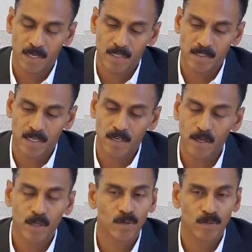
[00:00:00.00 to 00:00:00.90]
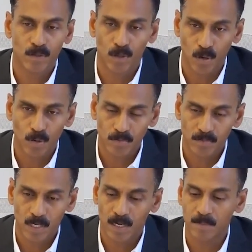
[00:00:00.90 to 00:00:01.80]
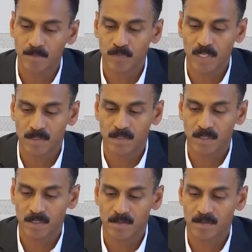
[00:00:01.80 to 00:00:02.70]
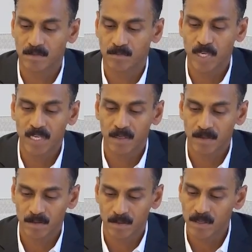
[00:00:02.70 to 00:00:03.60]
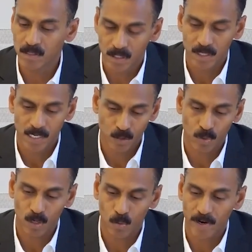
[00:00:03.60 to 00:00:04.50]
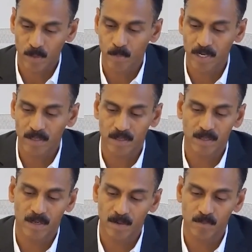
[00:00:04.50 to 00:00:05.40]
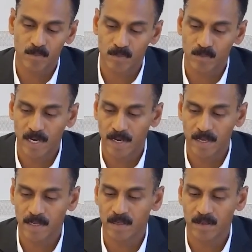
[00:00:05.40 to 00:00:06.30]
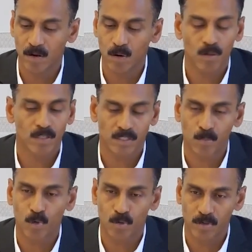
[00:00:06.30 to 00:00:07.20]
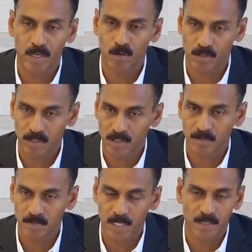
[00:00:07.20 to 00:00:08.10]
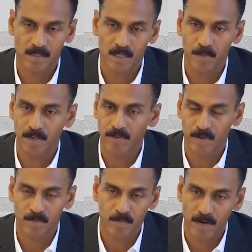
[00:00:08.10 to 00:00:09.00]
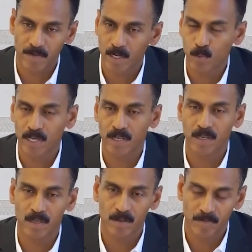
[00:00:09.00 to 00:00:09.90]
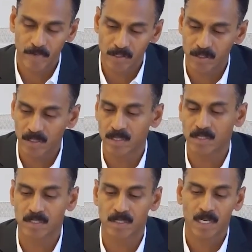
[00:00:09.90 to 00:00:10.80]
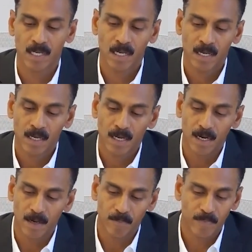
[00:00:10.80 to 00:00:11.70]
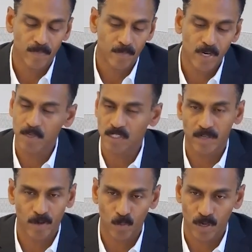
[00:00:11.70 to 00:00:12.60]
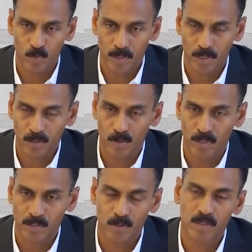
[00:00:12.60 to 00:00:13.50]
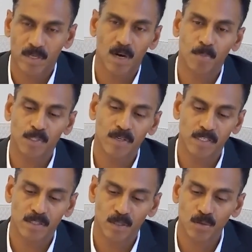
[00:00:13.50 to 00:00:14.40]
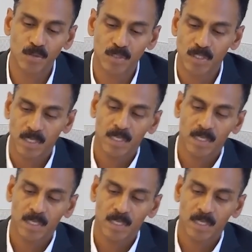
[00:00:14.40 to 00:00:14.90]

is continuing to grow. It's being nurtured as well quite a bit by all the support ecosystem that is coming from private equity, ventures, pretty much everyone working through it. So the opportunity is huge.